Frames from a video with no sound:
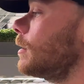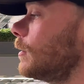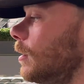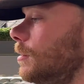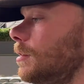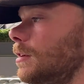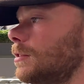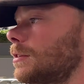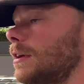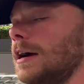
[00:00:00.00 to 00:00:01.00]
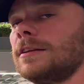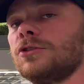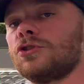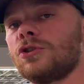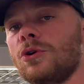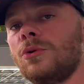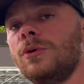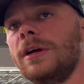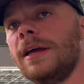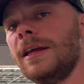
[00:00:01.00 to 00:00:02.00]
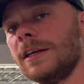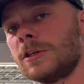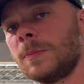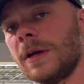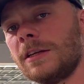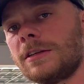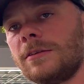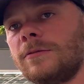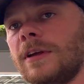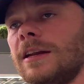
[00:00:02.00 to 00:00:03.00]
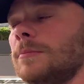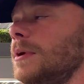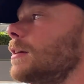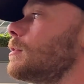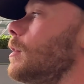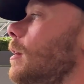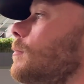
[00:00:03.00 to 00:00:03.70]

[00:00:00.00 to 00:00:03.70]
technology has gotten so inexpensive that it makes a lot of